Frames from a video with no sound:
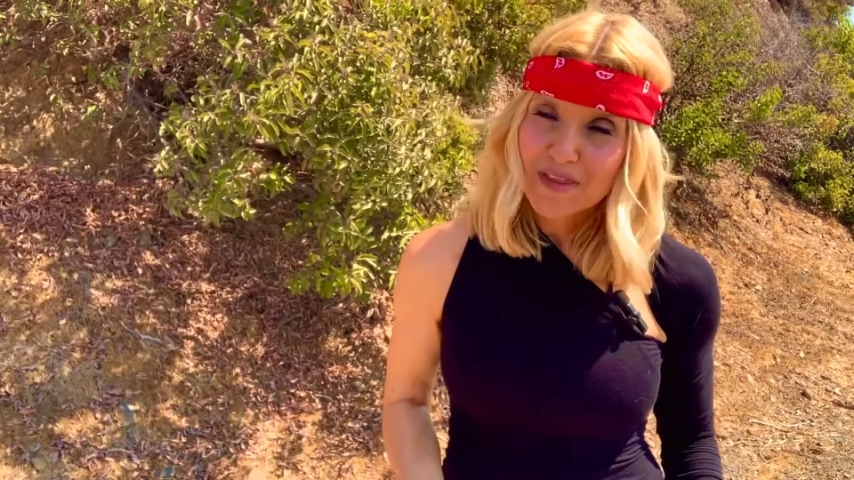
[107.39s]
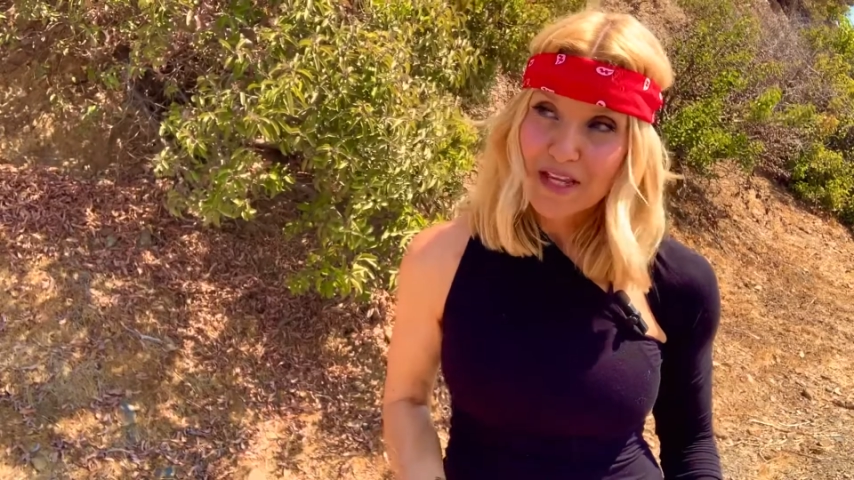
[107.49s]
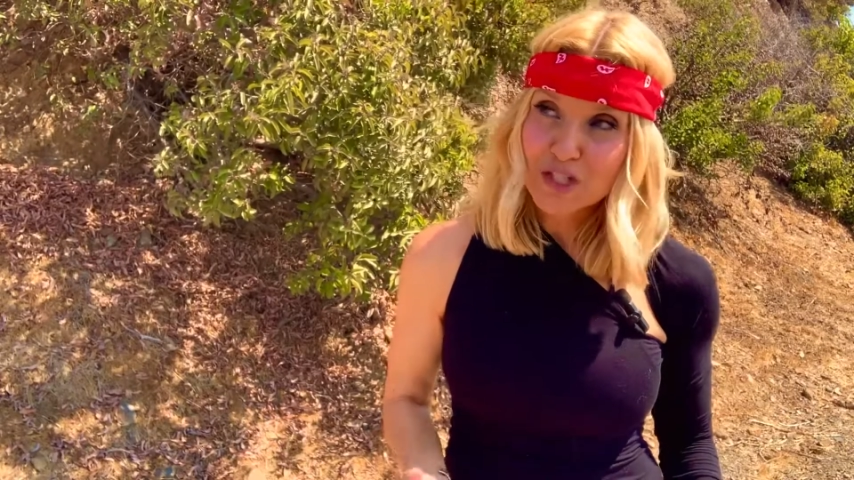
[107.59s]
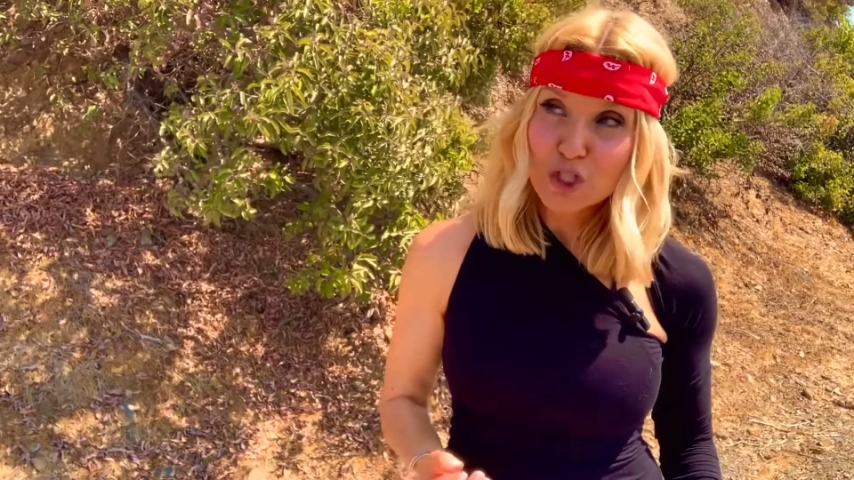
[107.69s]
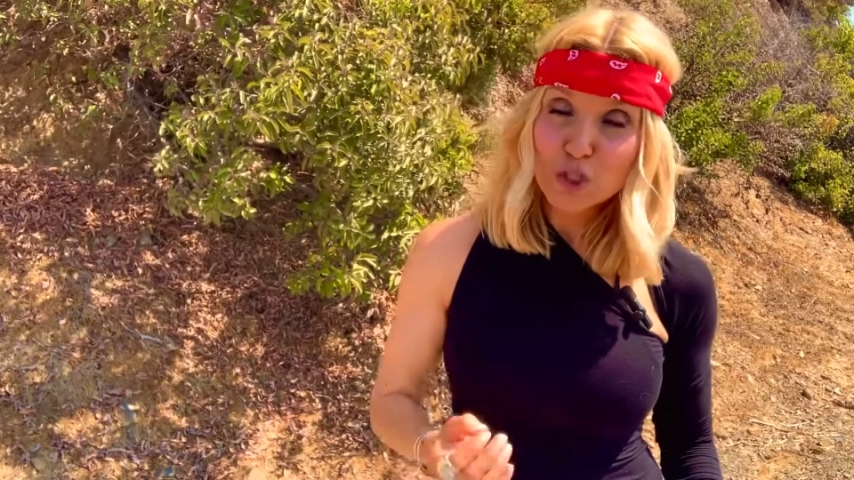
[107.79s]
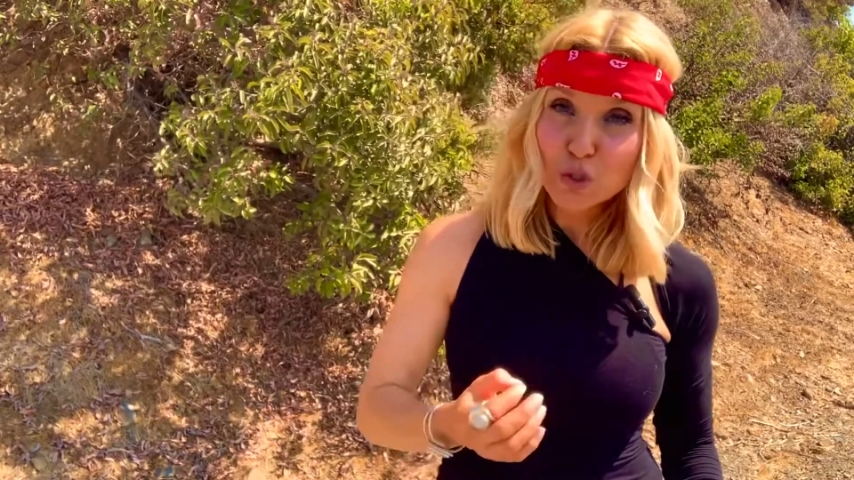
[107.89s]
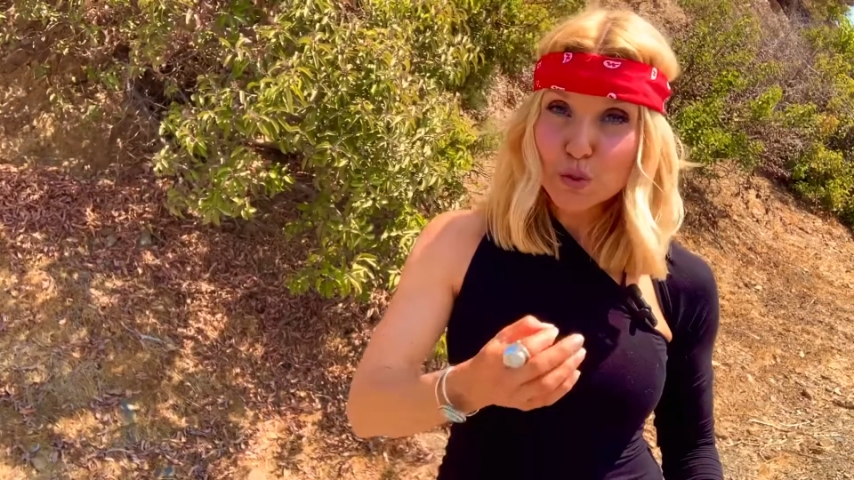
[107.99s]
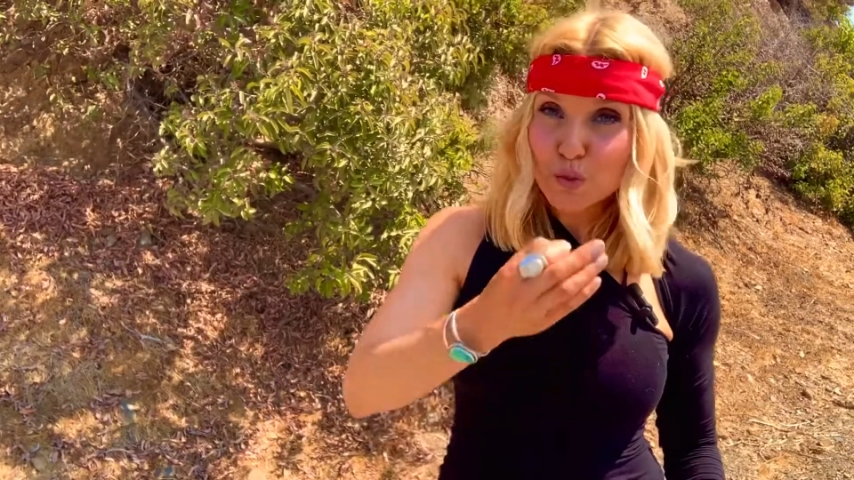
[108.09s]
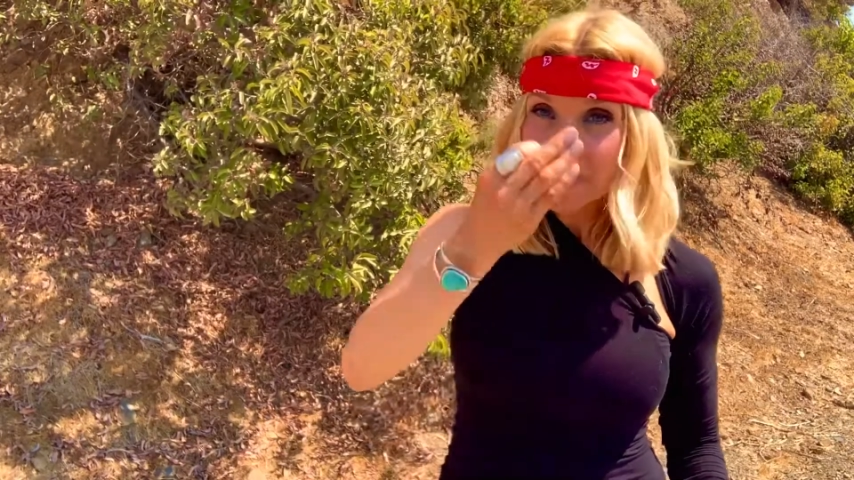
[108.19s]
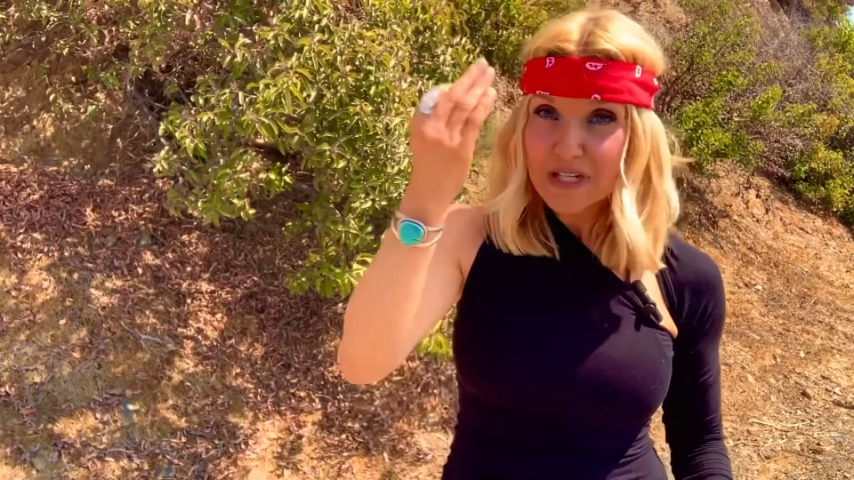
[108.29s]
that
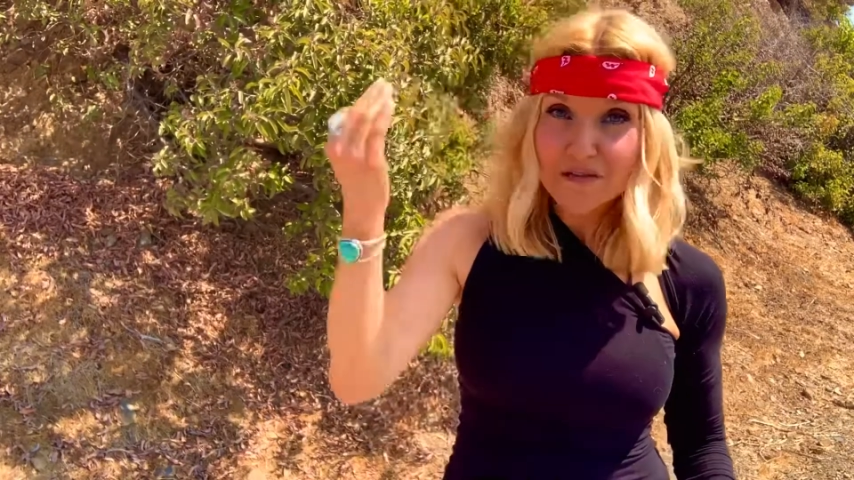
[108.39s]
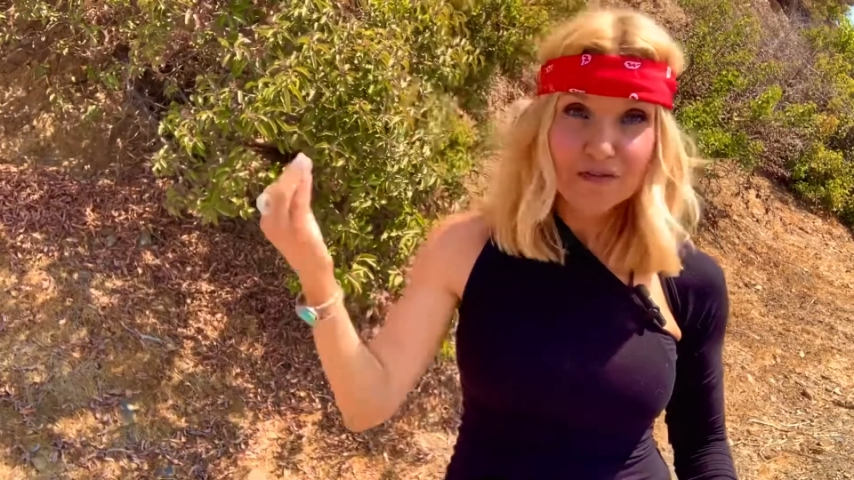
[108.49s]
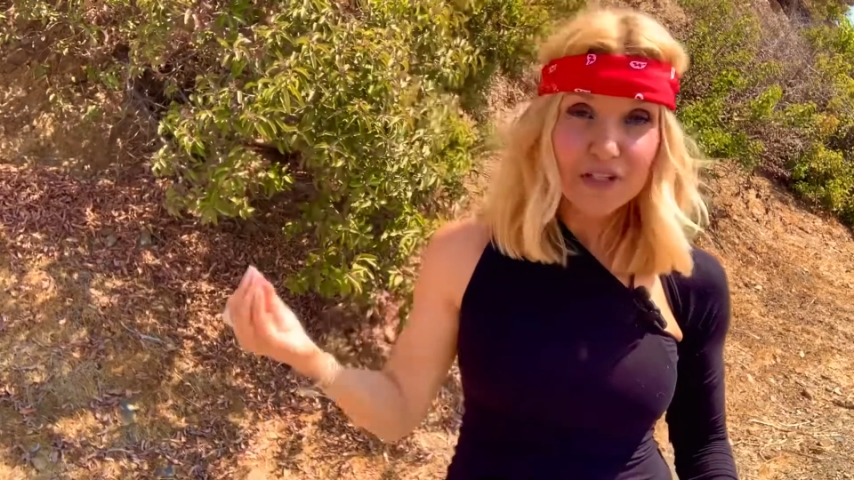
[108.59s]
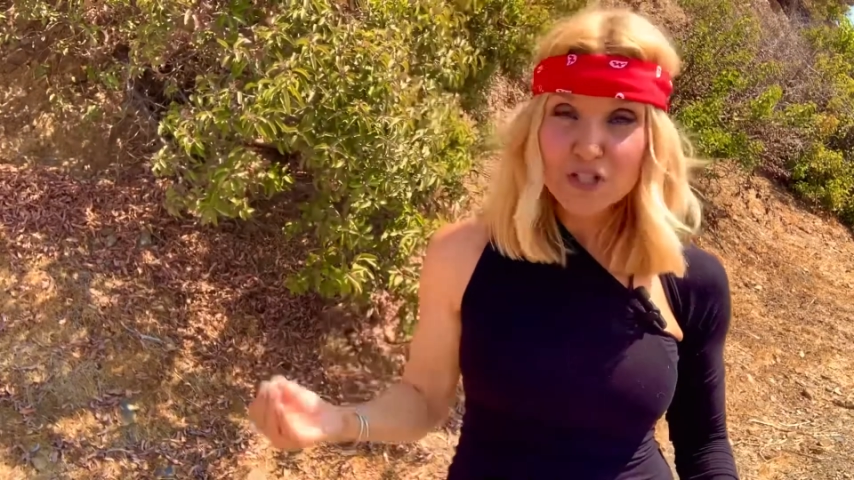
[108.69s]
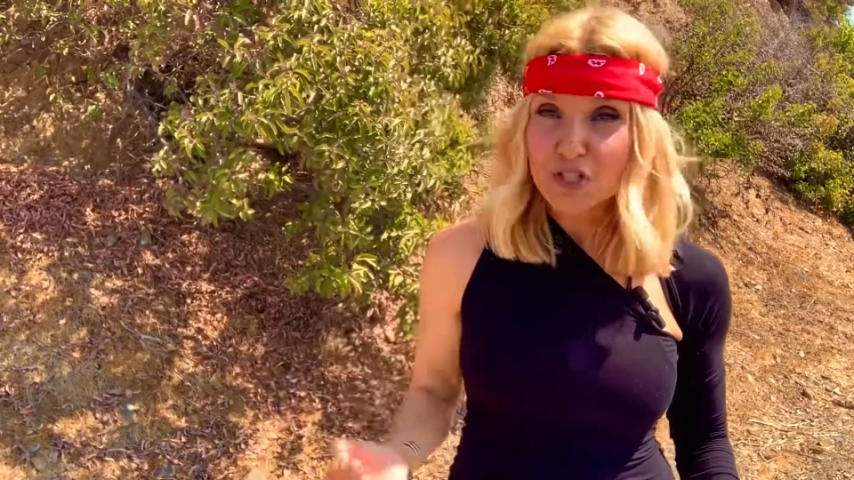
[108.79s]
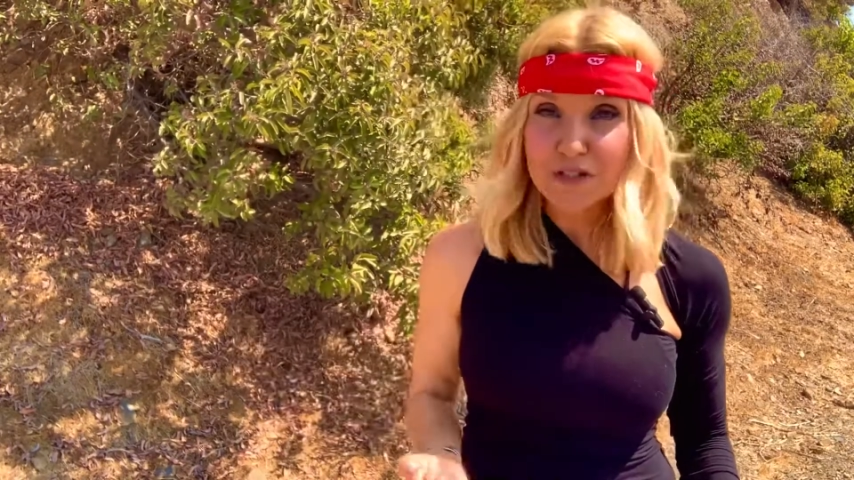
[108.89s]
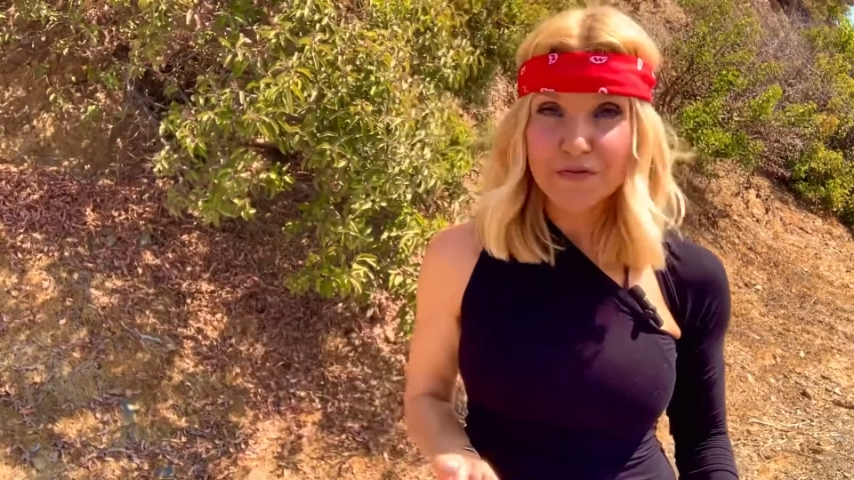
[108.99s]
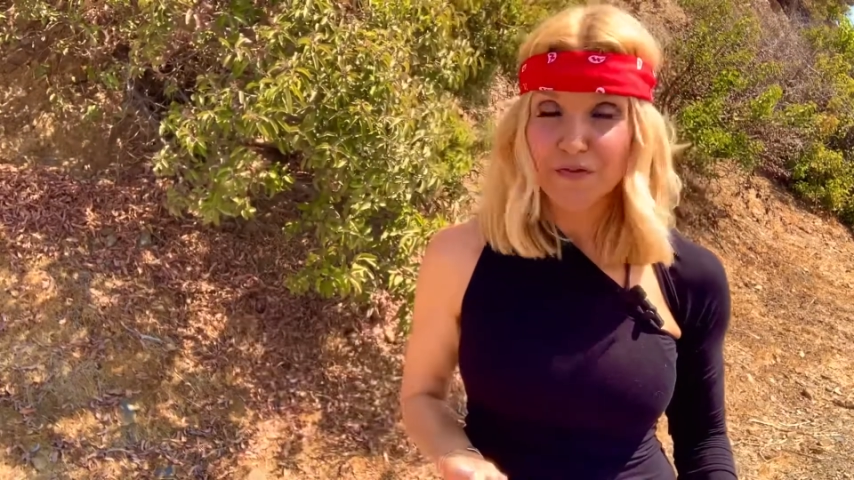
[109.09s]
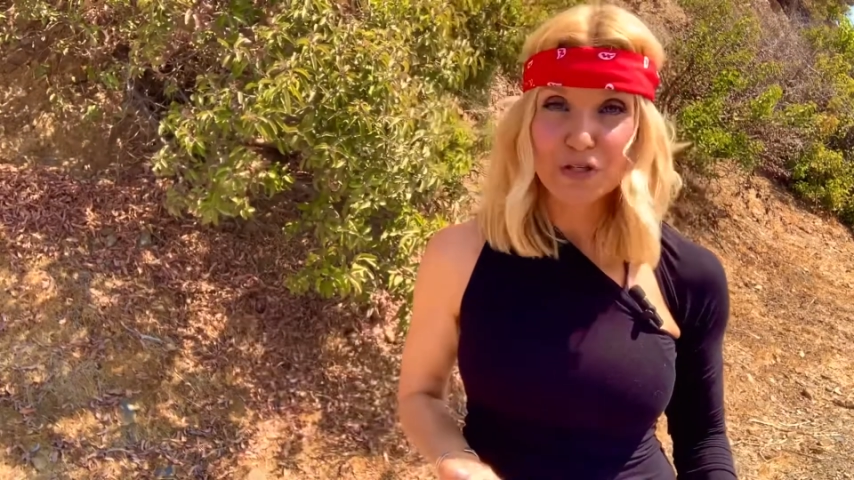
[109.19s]
you envision for